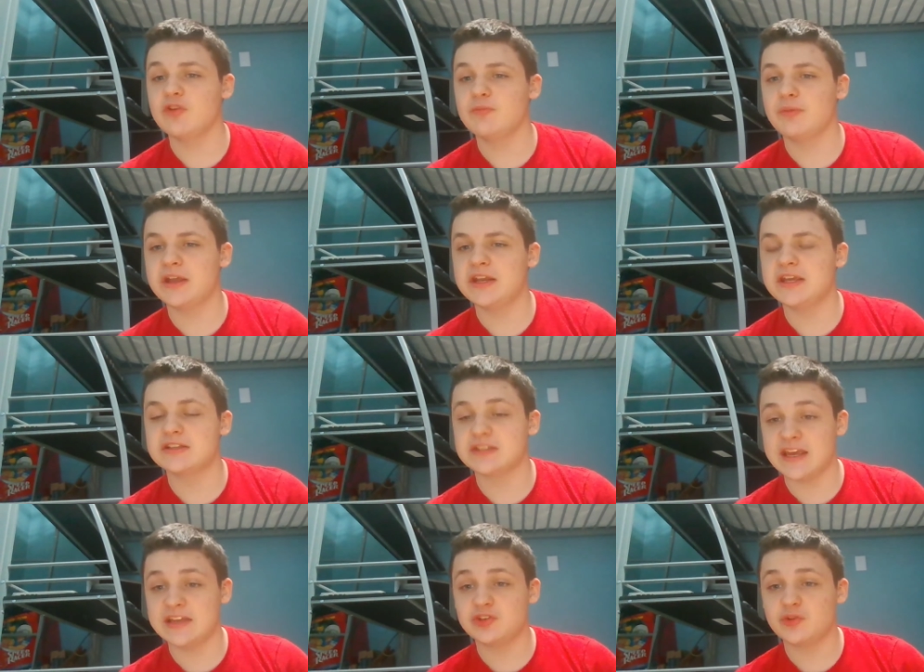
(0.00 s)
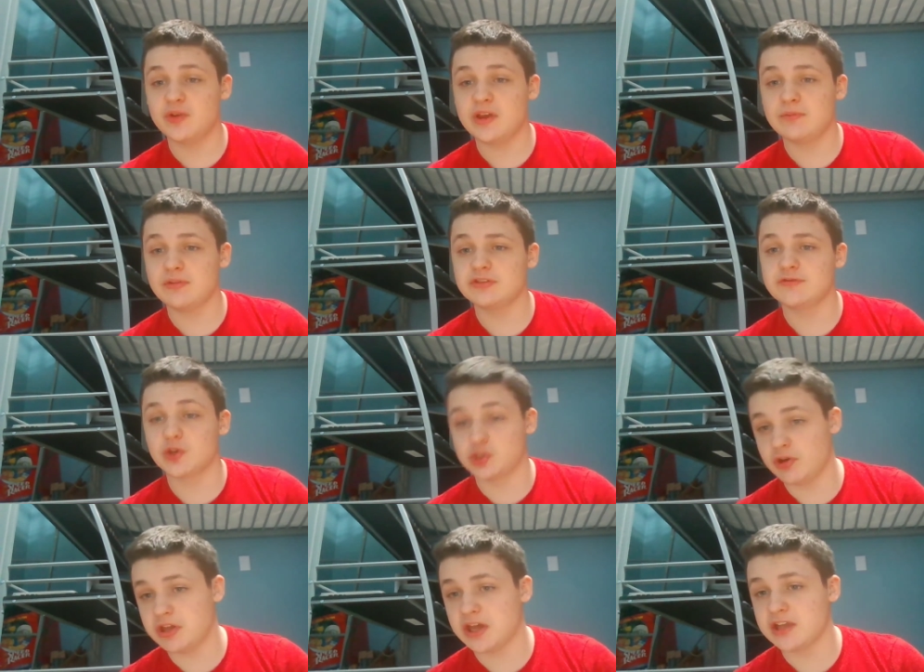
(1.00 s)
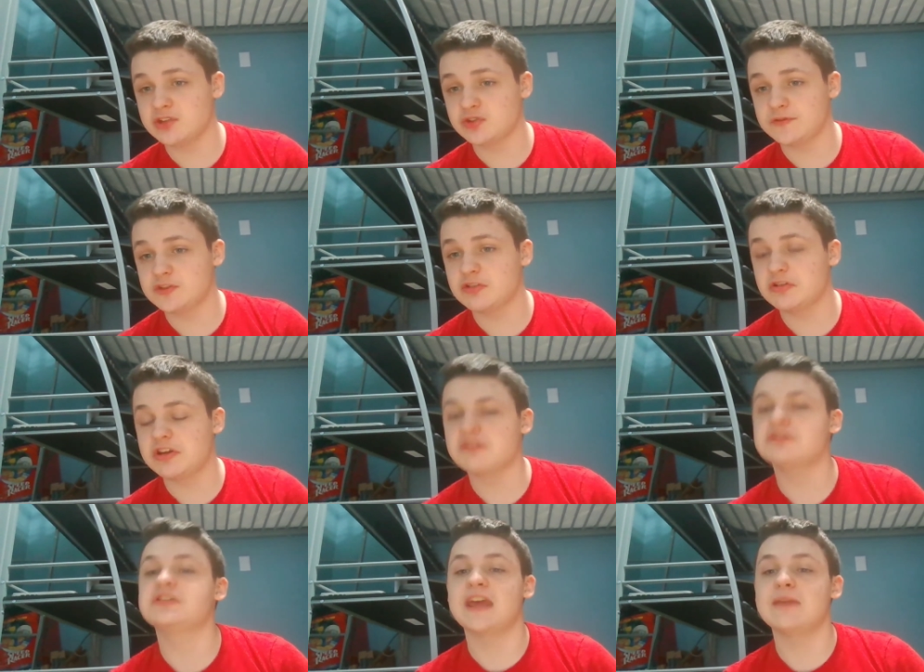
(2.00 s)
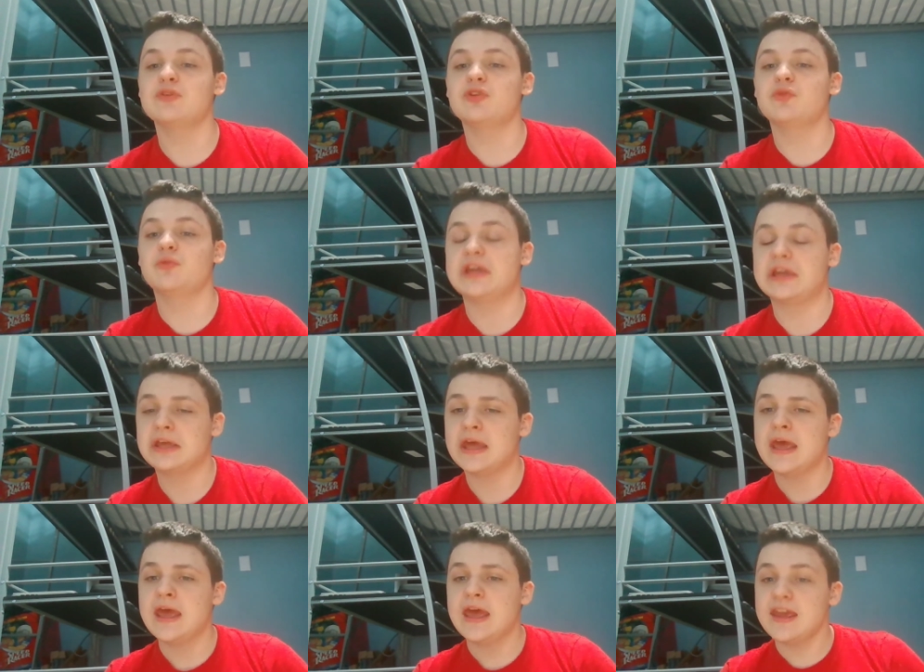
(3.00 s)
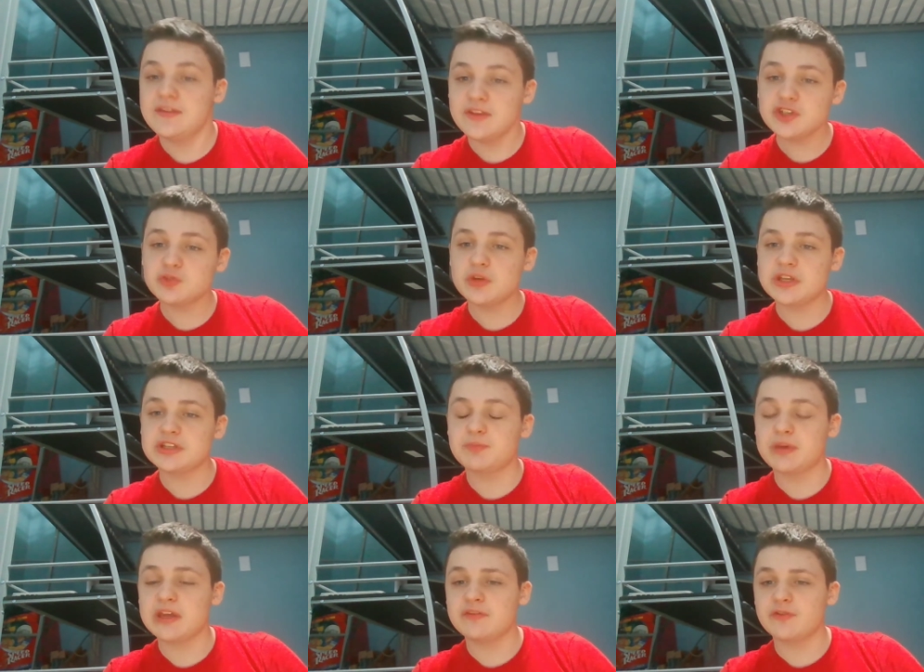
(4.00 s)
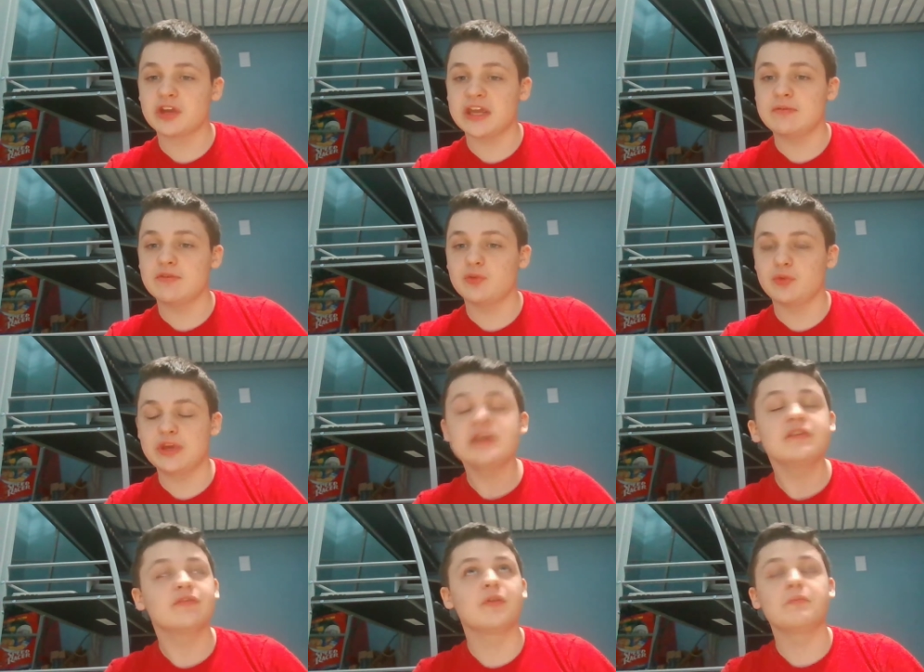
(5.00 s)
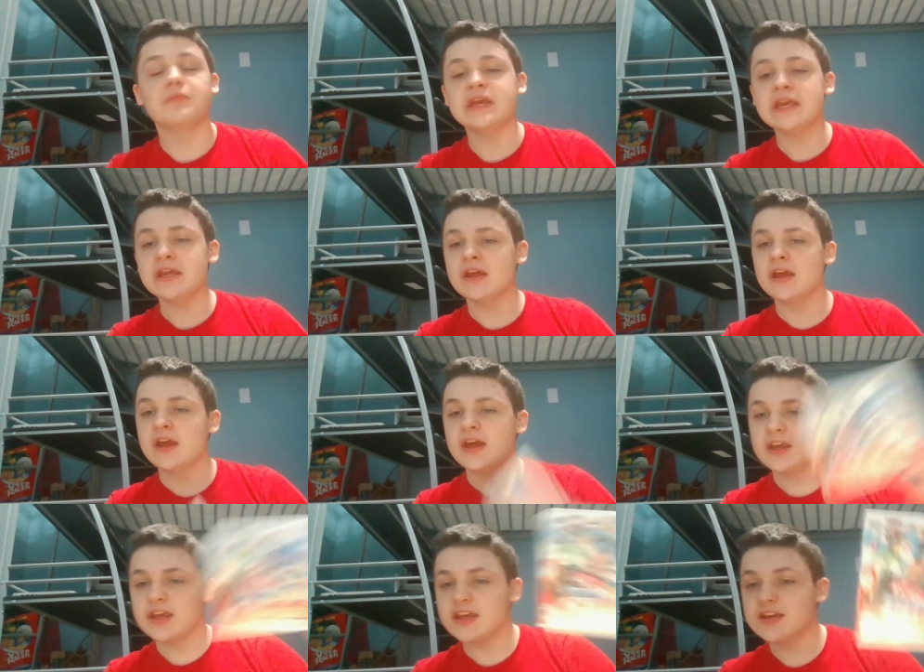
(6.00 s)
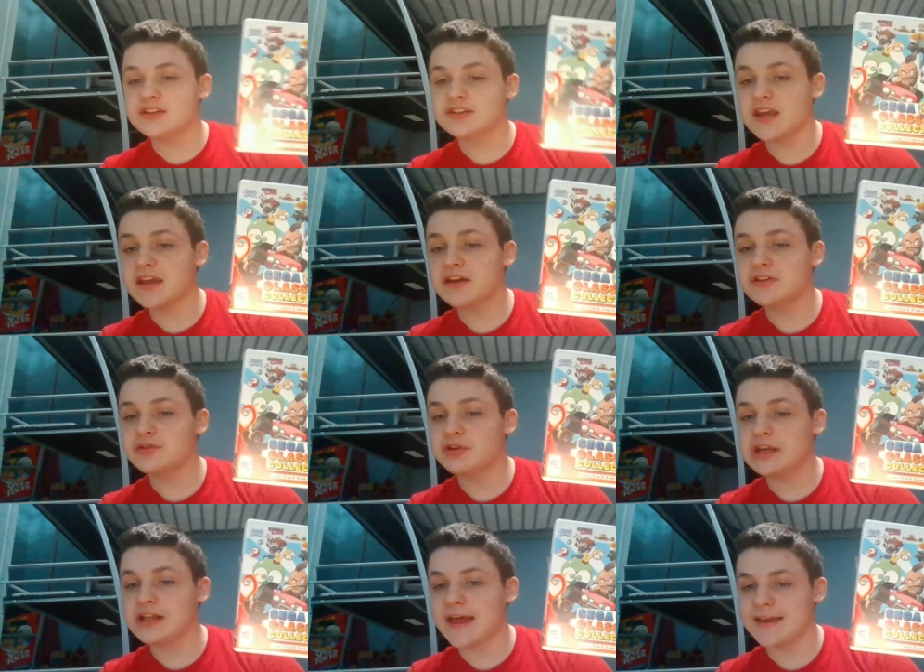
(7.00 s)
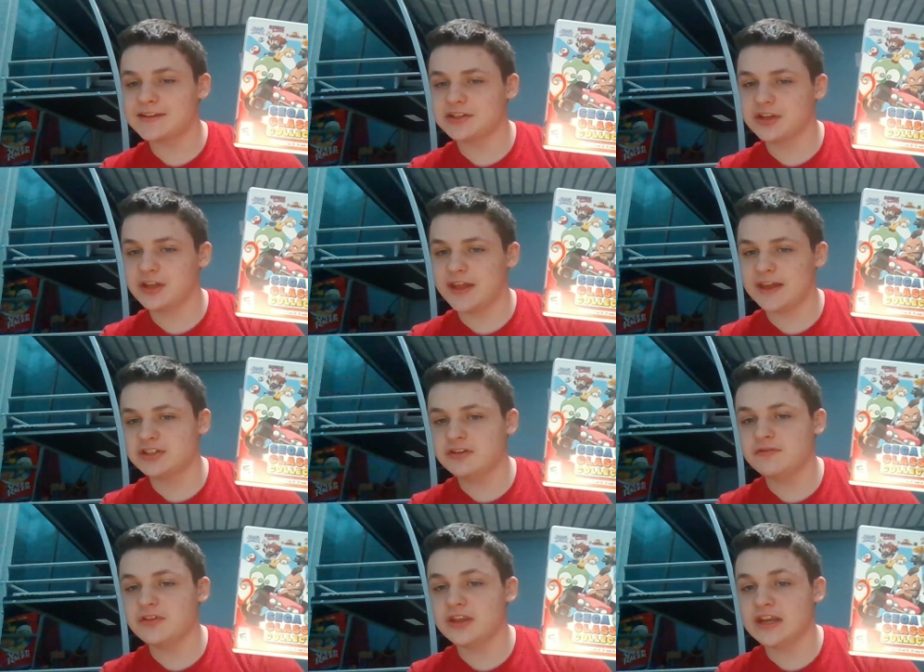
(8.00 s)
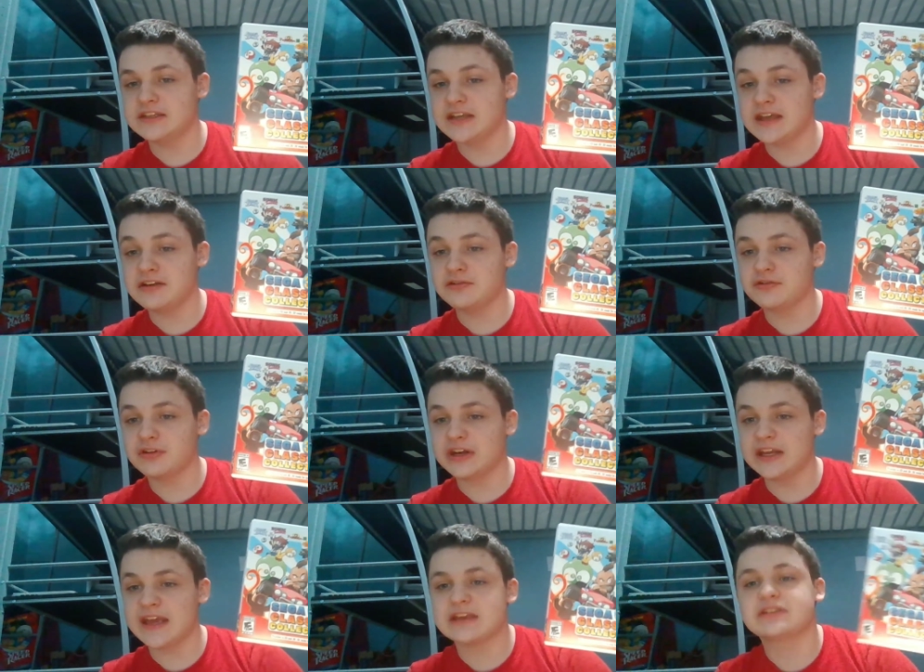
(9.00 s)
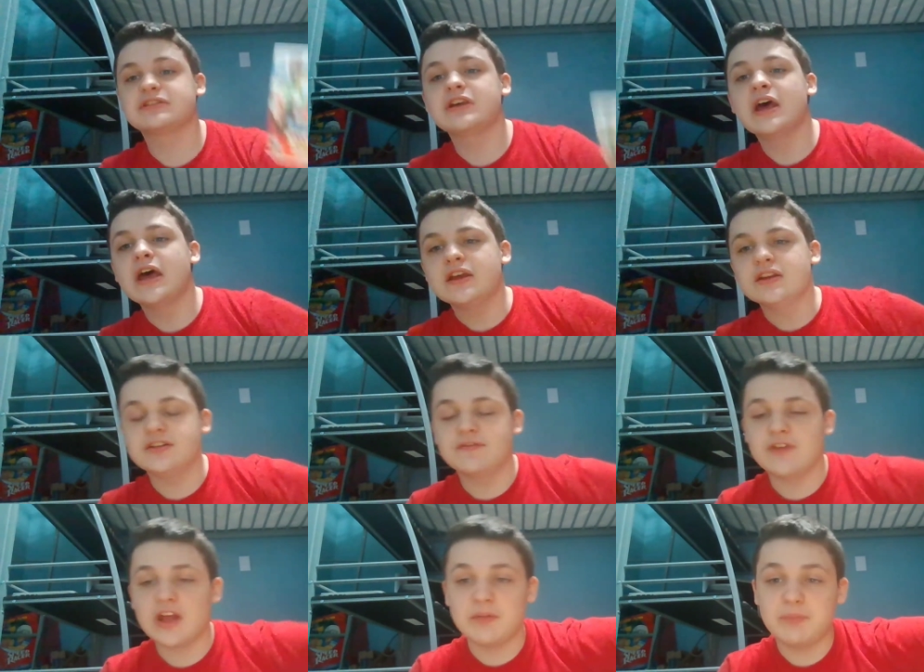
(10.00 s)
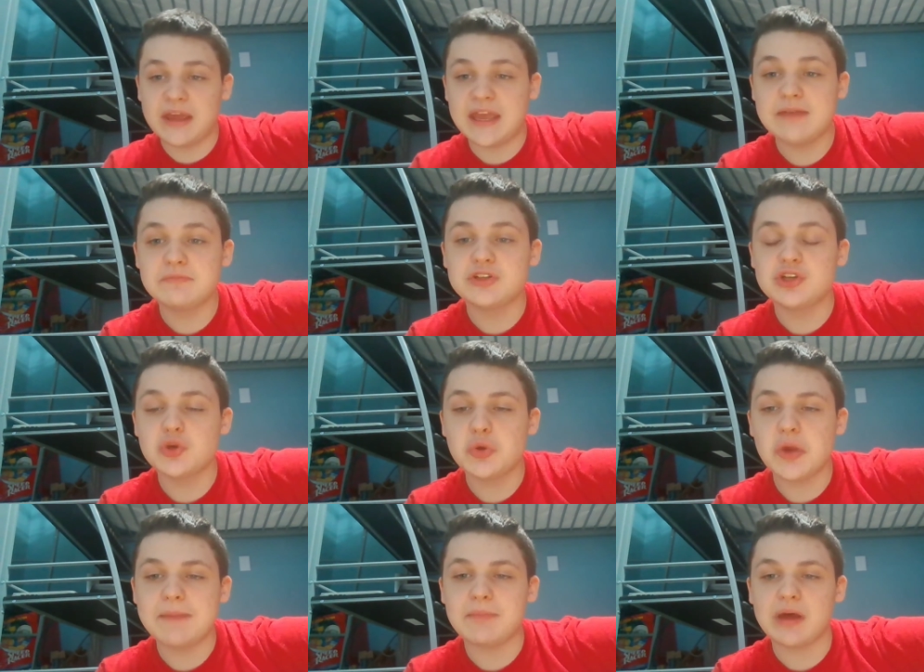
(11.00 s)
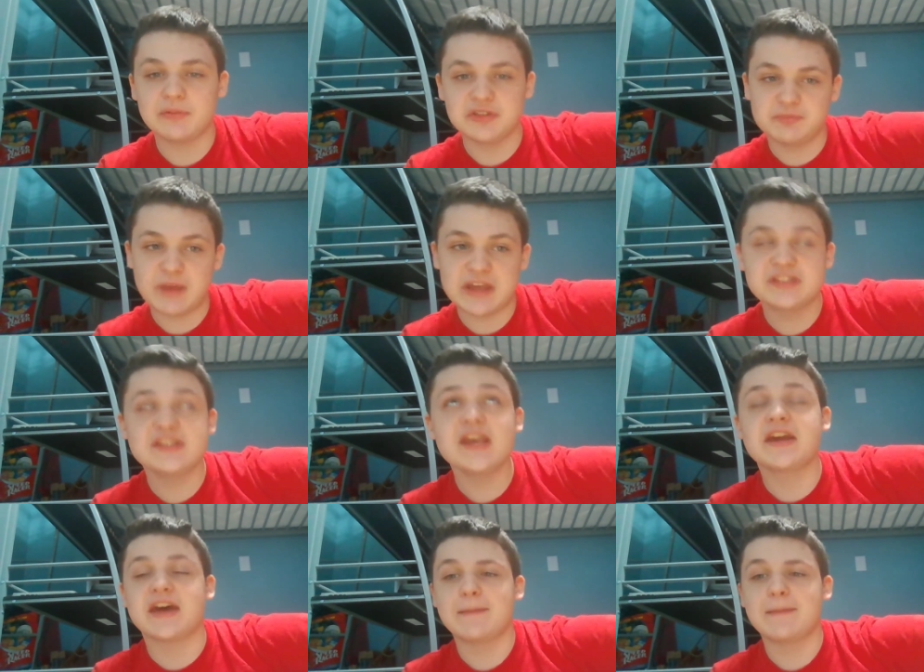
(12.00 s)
everybody, it's Andrew Ambrose for Joy-Con Drift Studios Game of the Week. And this week's pick for Game of the Week from me is Sega 3D Classics Collection for the Nintendo 3DS, developed by M2 and published by Sega.